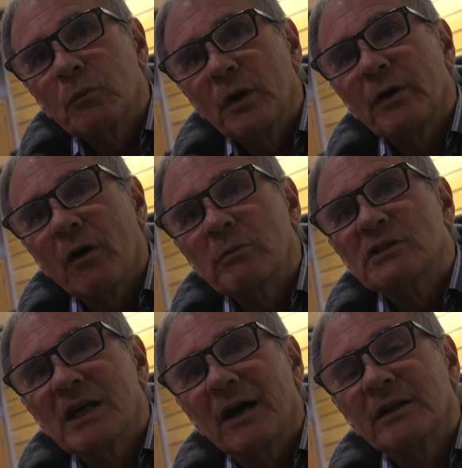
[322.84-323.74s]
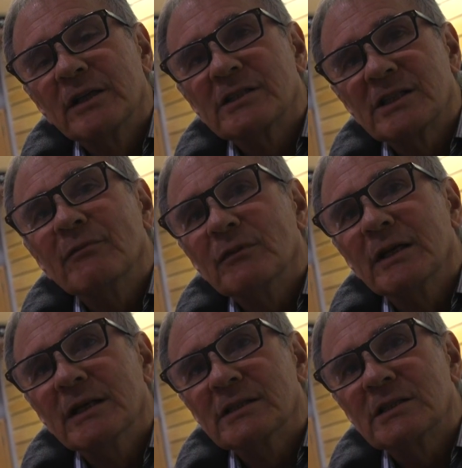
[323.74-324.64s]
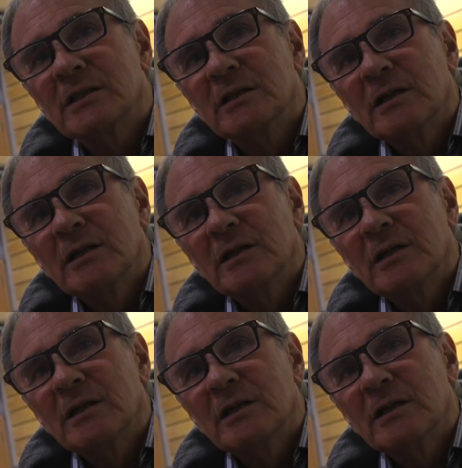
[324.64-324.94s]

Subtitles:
when I was young in the 70s.